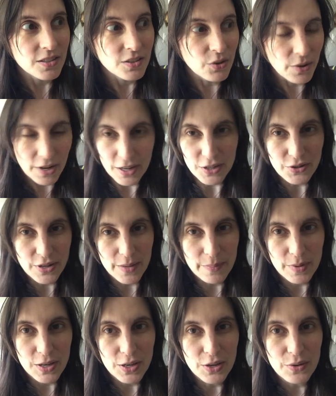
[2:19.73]
going on a
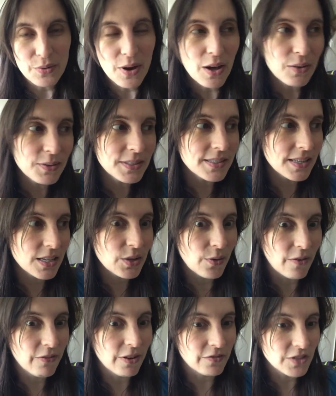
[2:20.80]
trip, you always think you
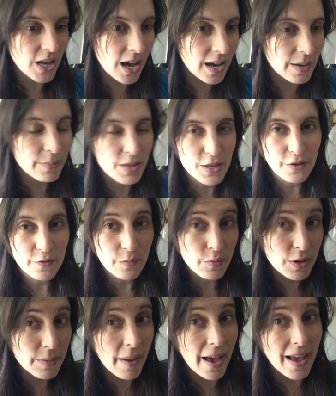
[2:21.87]
have enough time and that you've
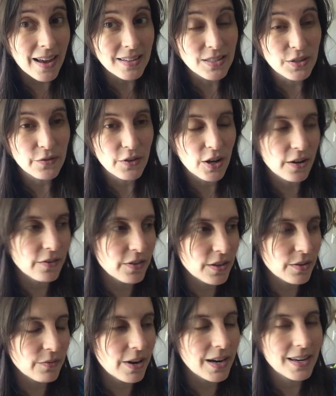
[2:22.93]
pre-packed and you've got
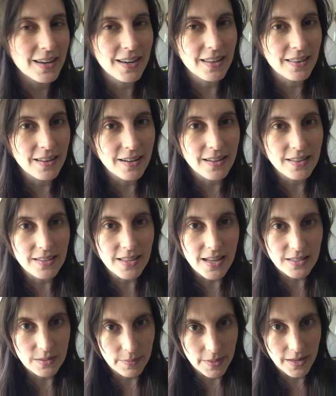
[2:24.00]
everything ready, and then at the
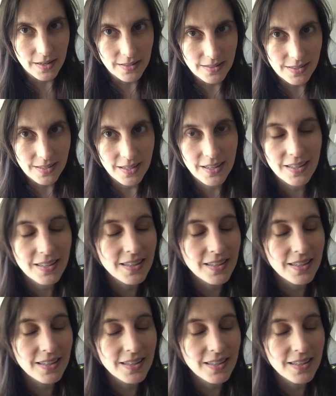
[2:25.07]
last minute